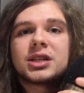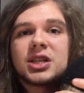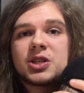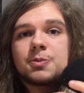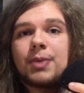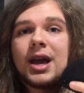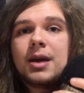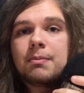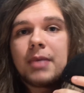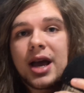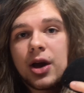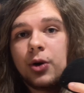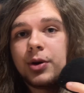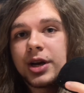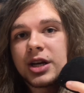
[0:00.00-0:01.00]
Despite my
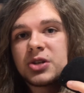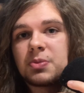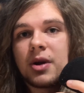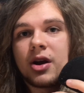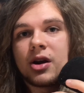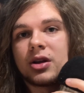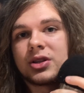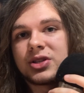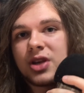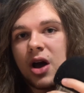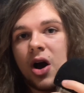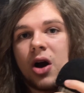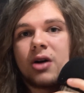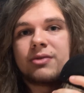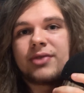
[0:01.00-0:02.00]
own experience
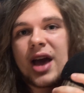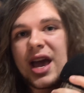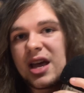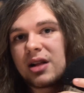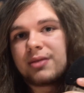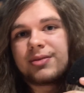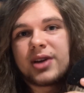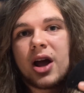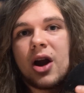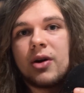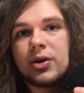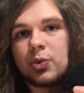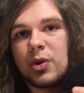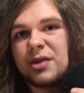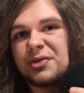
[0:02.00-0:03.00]
of ALVR
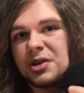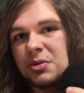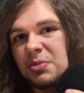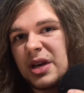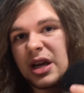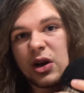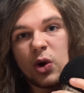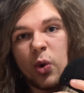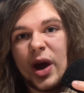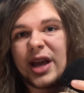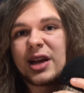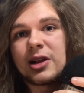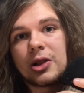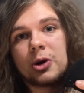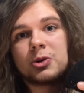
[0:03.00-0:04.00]
and WiVRn being
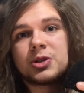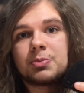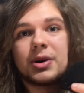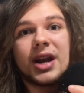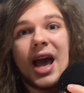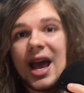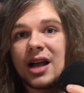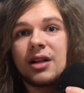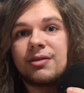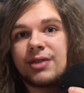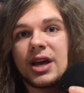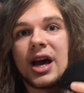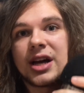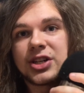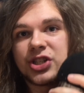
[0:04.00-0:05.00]
quite close, but
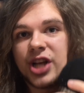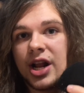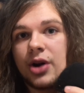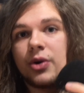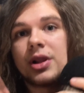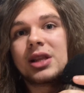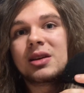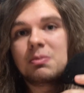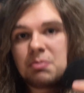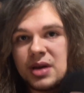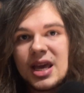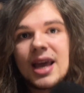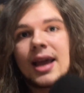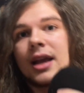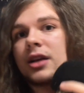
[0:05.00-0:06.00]
ALVR generally
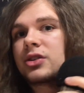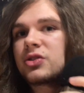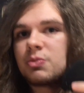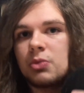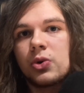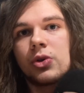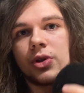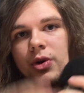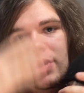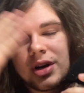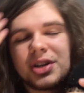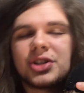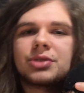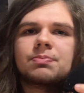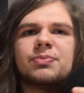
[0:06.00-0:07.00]
being smoother
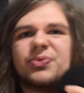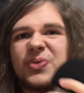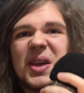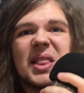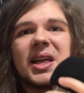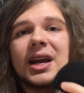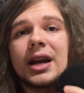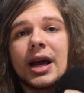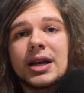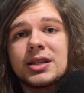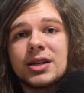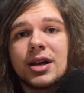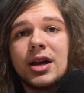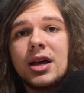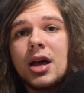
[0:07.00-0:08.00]
and feeling
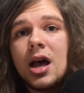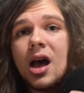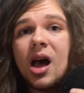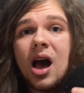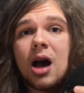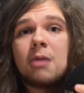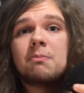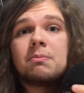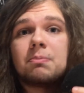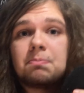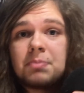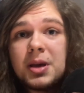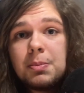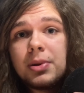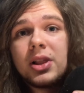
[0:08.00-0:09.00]
nicer,
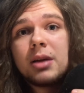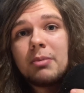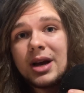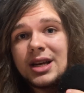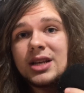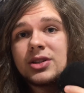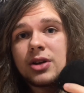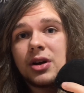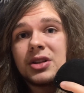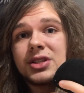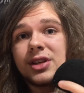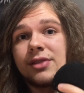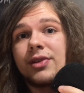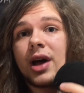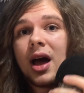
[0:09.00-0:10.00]
people in my Discord
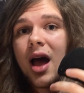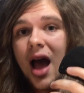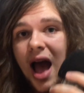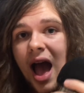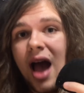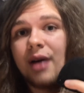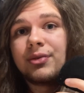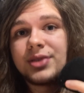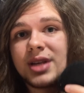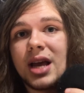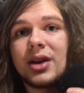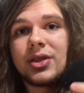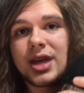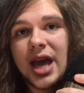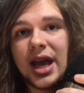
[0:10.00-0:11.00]
server have
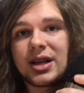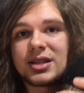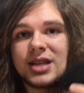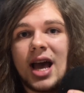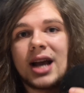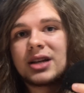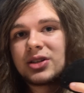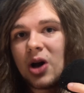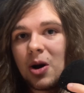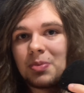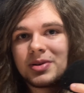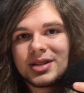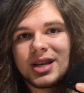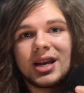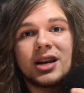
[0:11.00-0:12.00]
said the exact
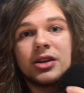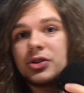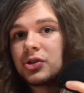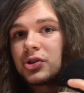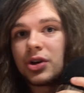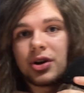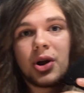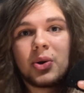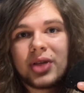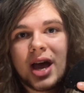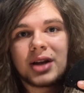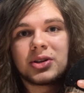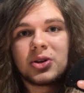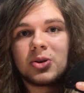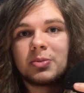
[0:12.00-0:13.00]
opposite, and you should know
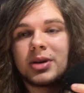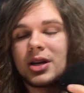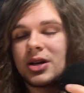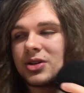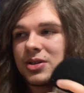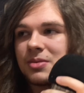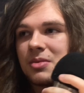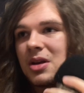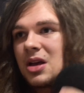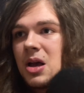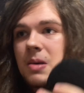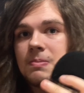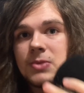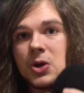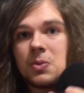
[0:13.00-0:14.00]
that too, because
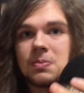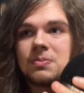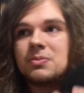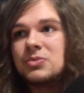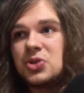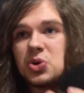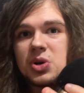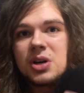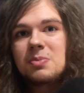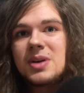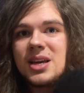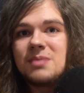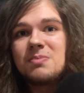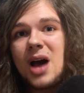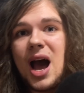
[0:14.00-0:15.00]
you could
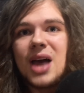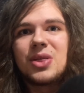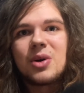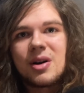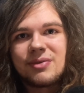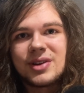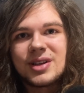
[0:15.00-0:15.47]
be either of